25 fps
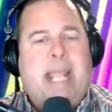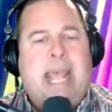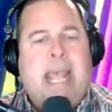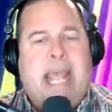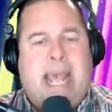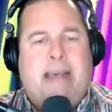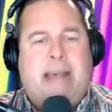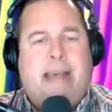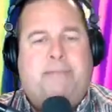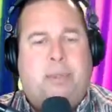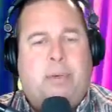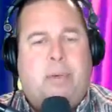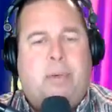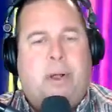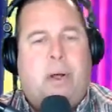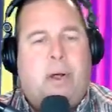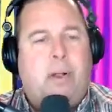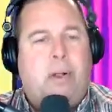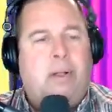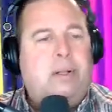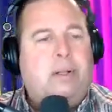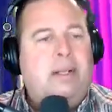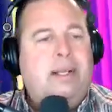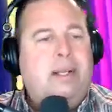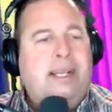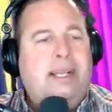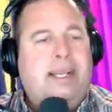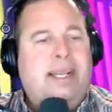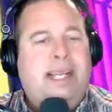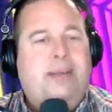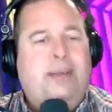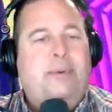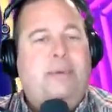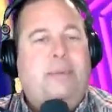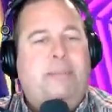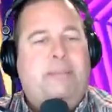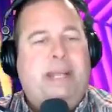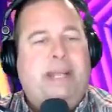After all, it
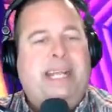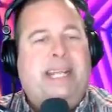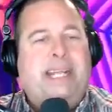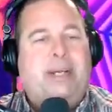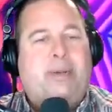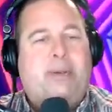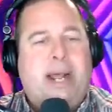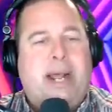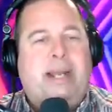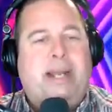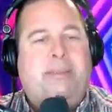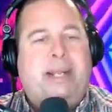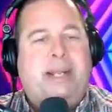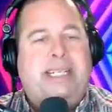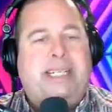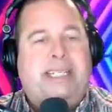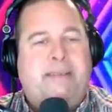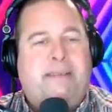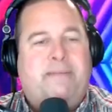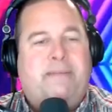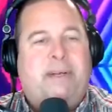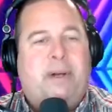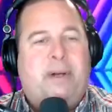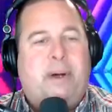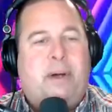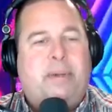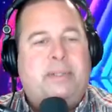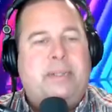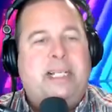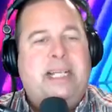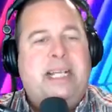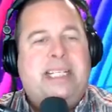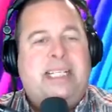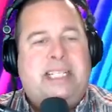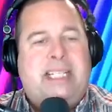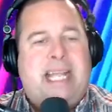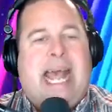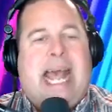would be incredibly difficult
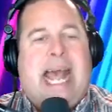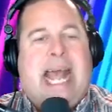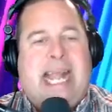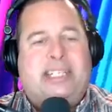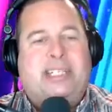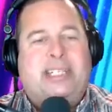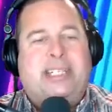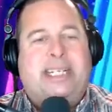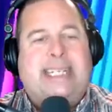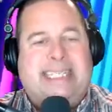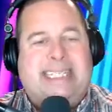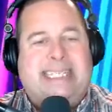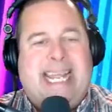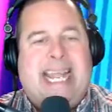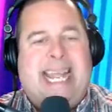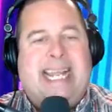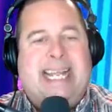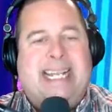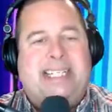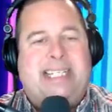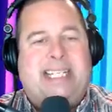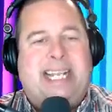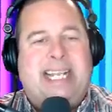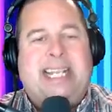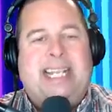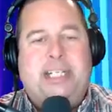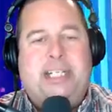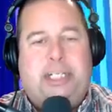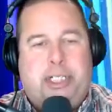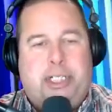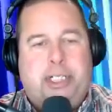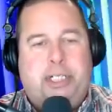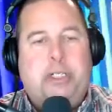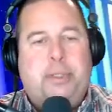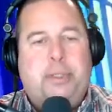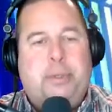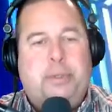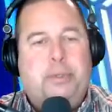to actually dance in
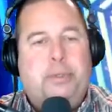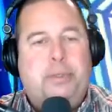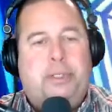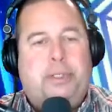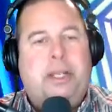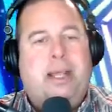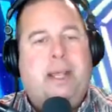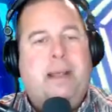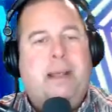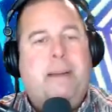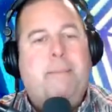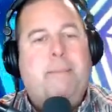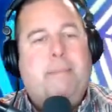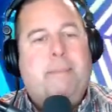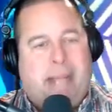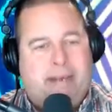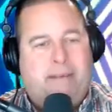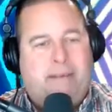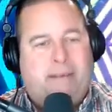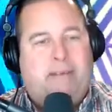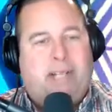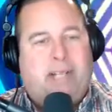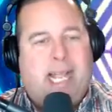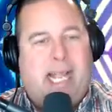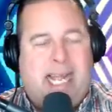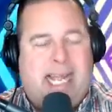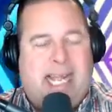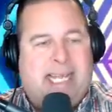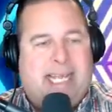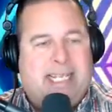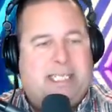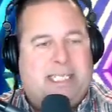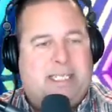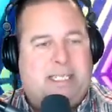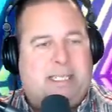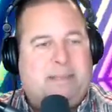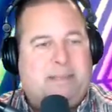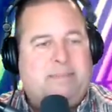shoes made of
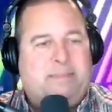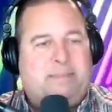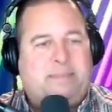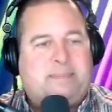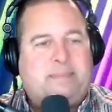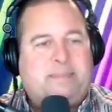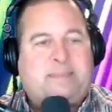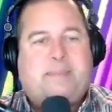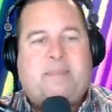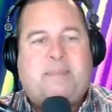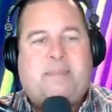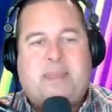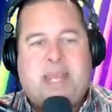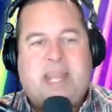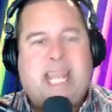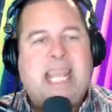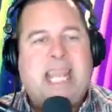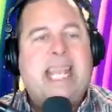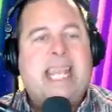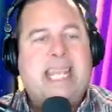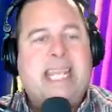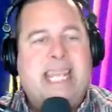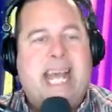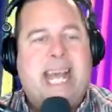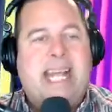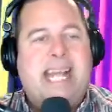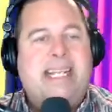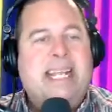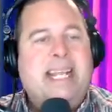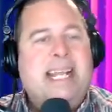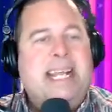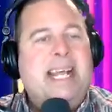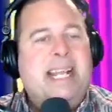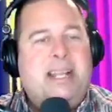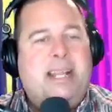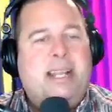glass. Yet there